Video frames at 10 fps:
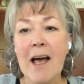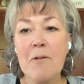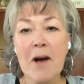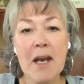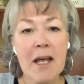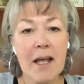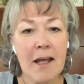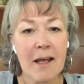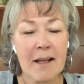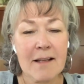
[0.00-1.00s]
I want
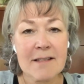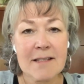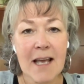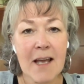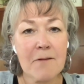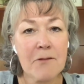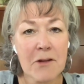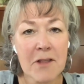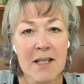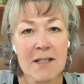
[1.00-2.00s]
to say a
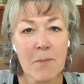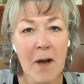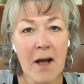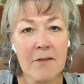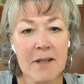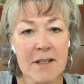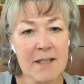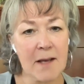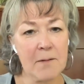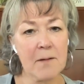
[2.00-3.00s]
few things about
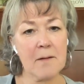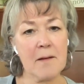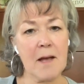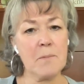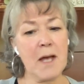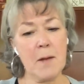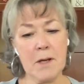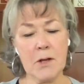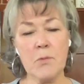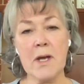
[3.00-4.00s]
this
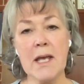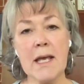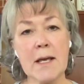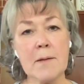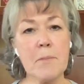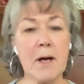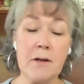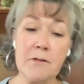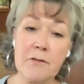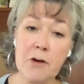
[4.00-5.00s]
upcoming week,
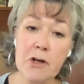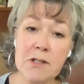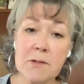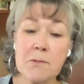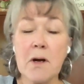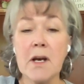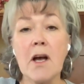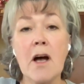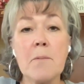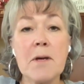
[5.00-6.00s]
but first want to
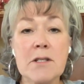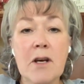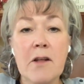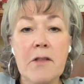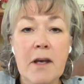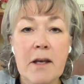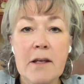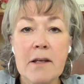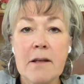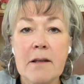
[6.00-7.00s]
comment on
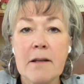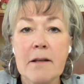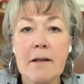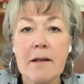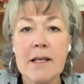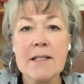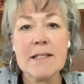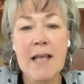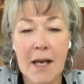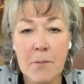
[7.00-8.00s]
the
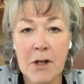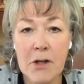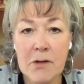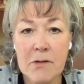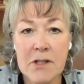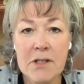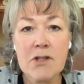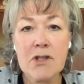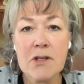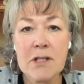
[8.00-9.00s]
assignment you
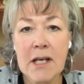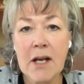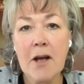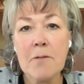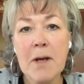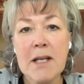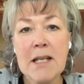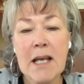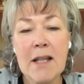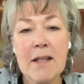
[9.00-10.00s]
just turned in on
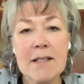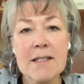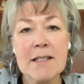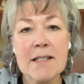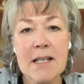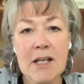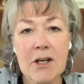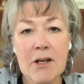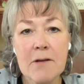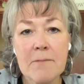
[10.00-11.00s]
Monday, the
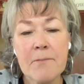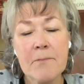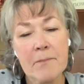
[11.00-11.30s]
satir.